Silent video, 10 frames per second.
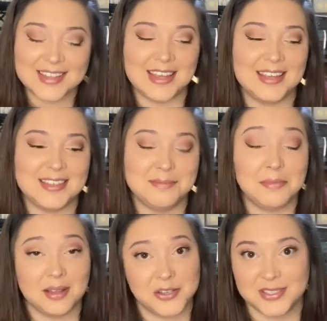it is
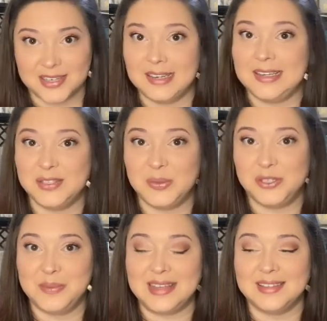Muggle studies,
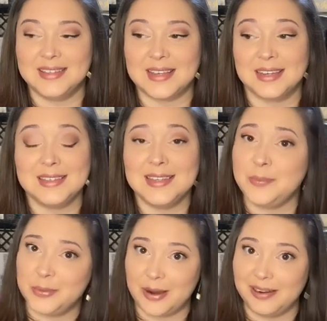which means a
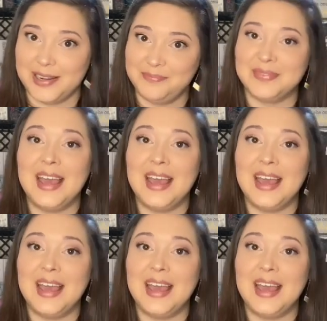contemporary.